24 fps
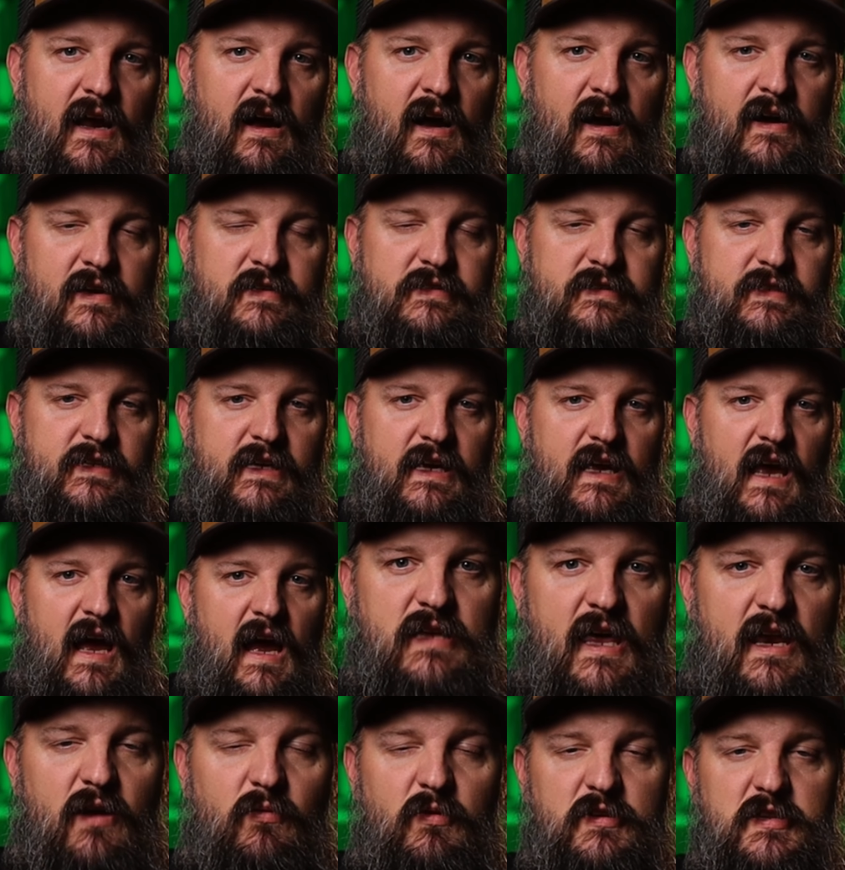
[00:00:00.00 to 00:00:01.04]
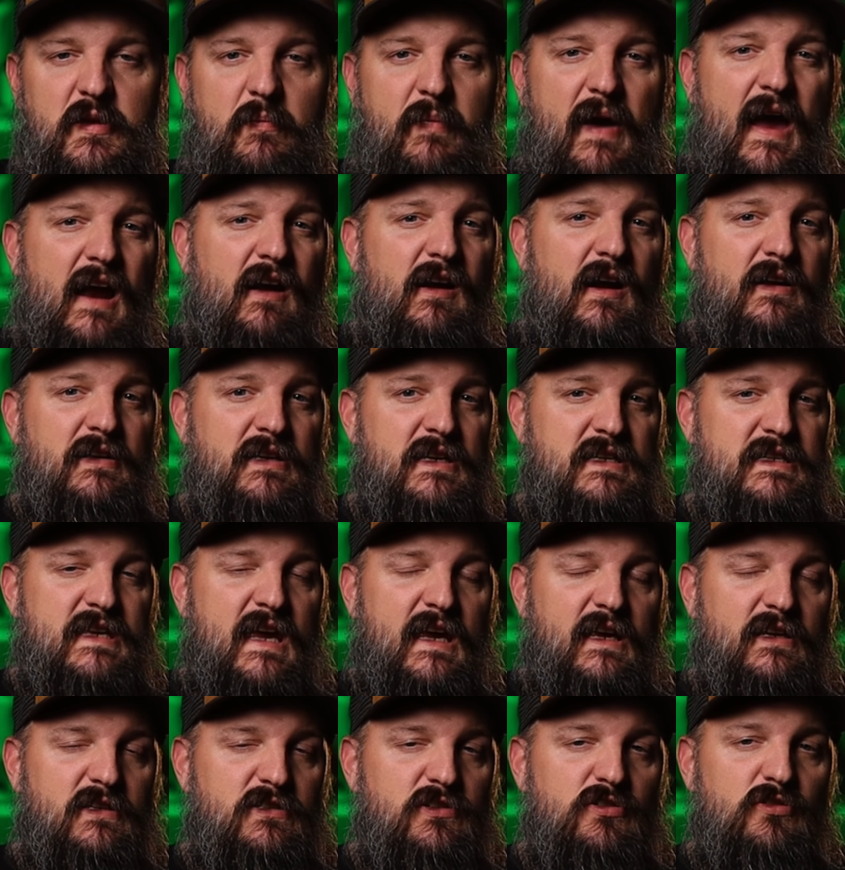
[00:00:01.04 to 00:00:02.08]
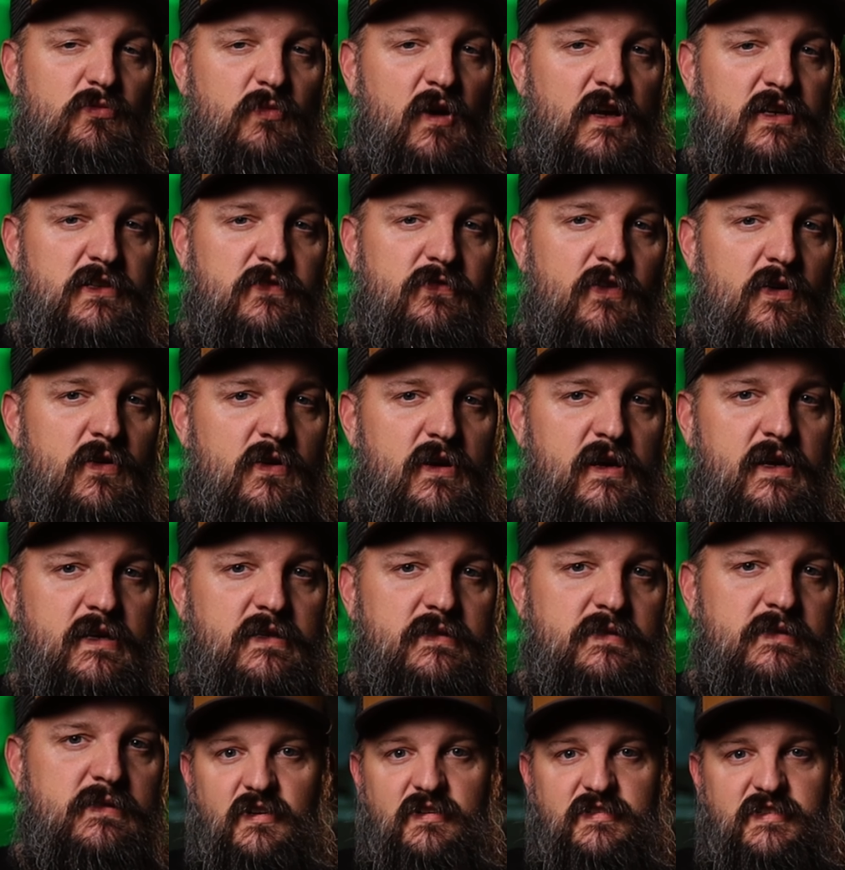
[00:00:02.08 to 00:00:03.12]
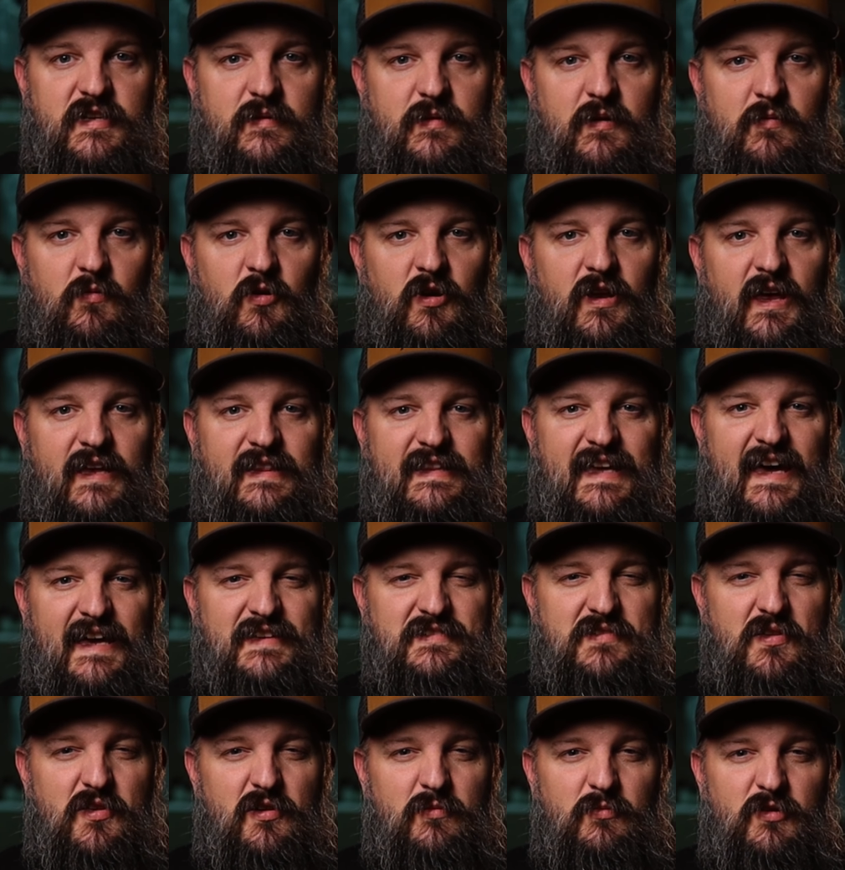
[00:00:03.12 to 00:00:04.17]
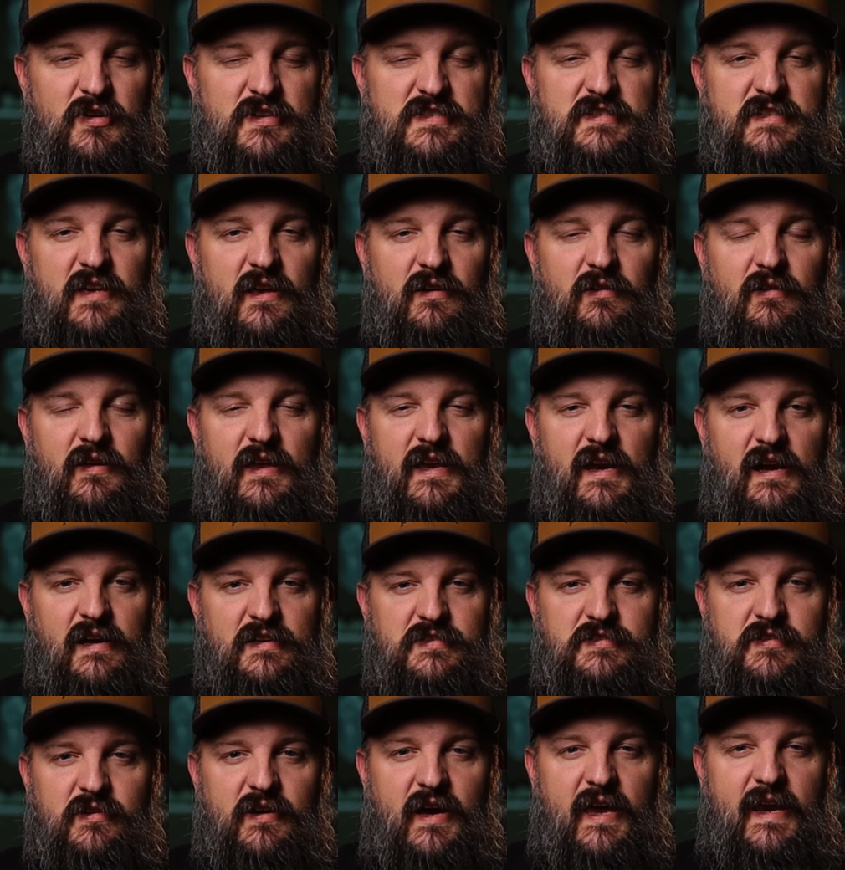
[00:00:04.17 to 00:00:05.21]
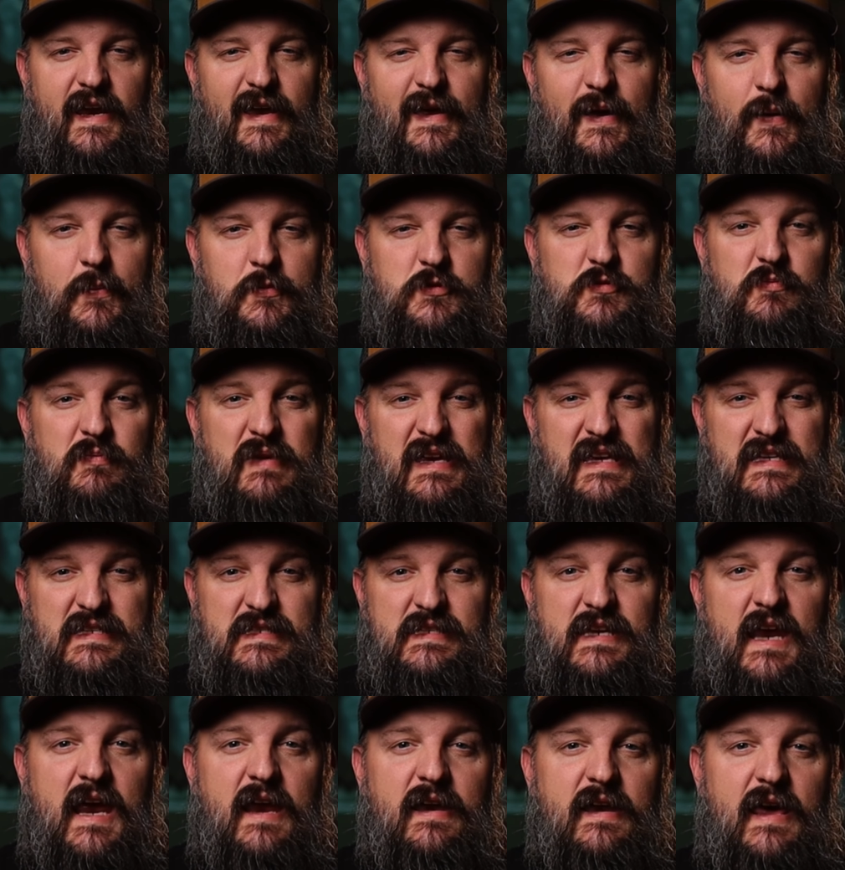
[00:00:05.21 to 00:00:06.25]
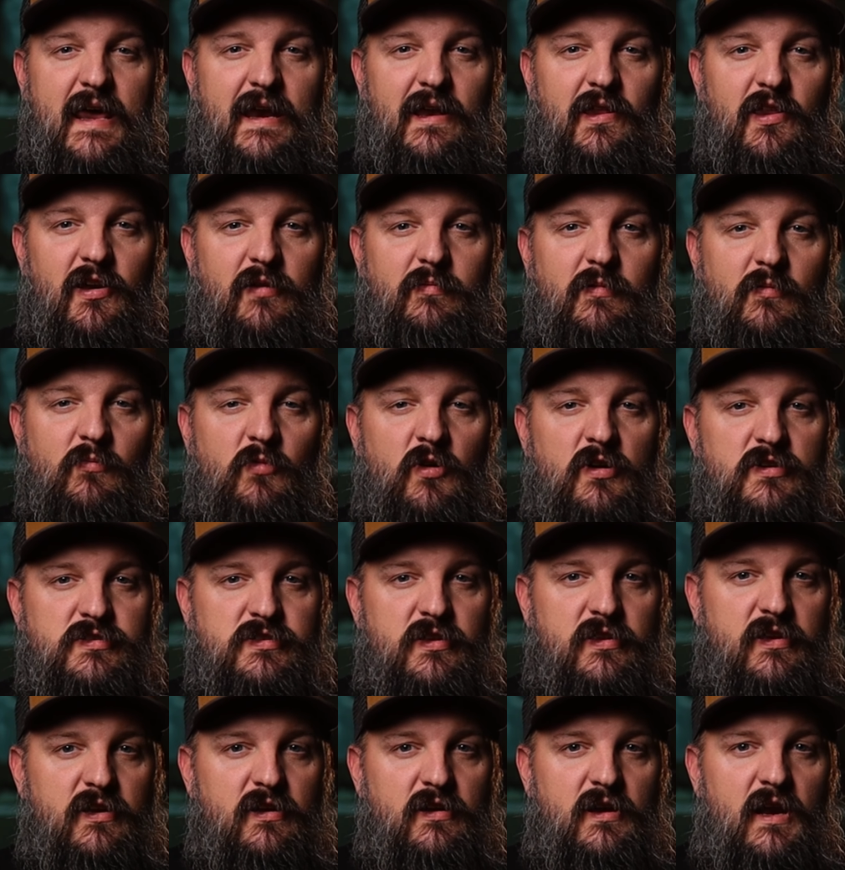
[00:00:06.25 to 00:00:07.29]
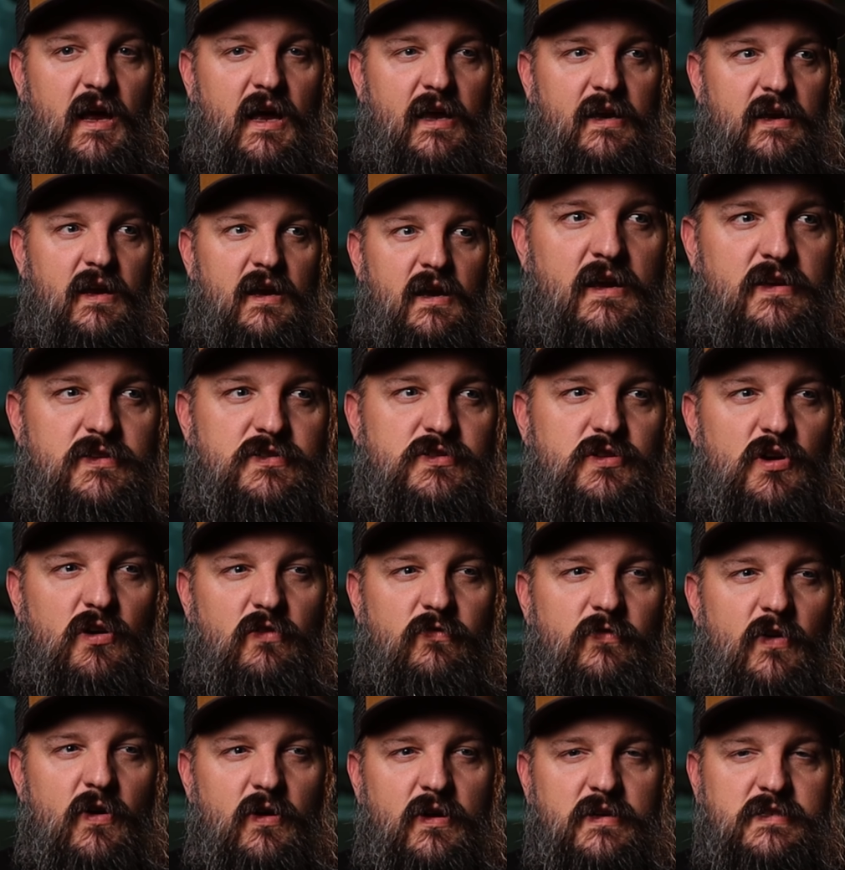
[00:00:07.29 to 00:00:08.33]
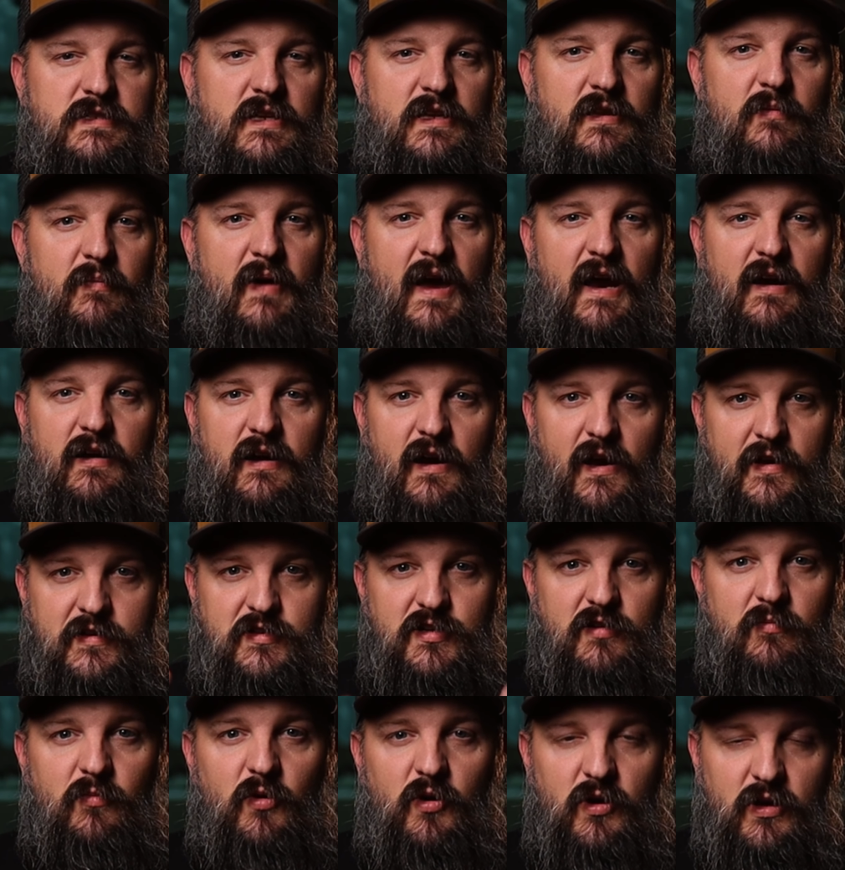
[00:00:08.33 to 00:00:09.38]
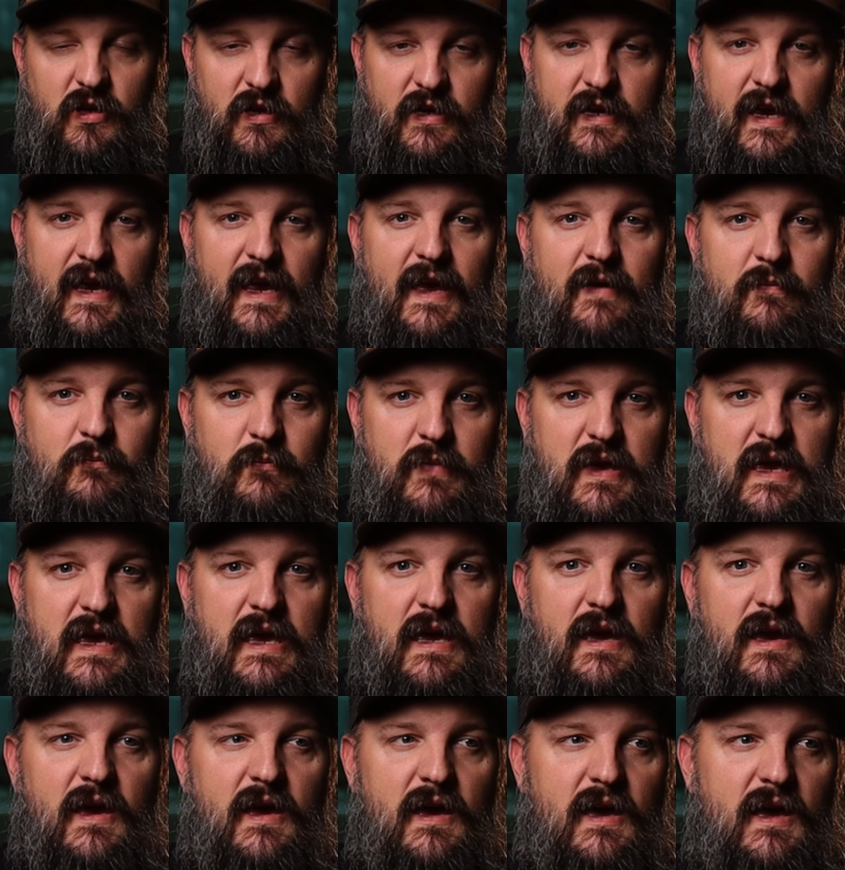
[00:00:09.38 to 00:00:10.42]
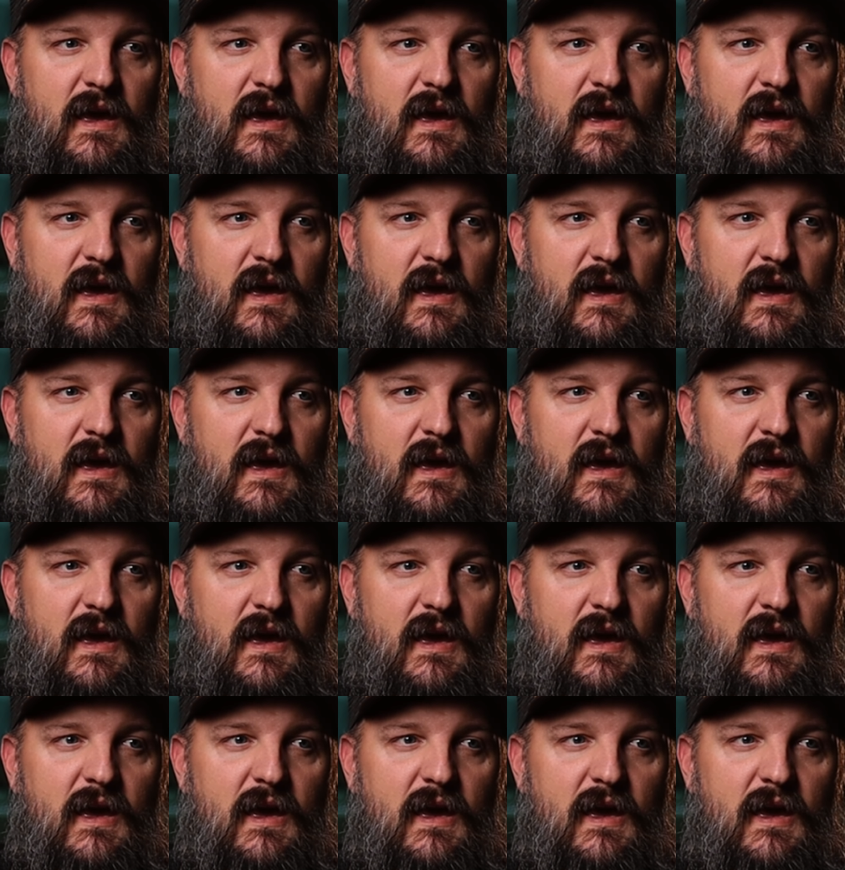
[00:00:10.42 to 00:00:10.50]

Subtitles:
Honestly, I don't want the background to take too much focus. So something more like that is a little more subtle and also kind of helps me stand out a little bit more so that you're not so focused on the background, you're more looking at me.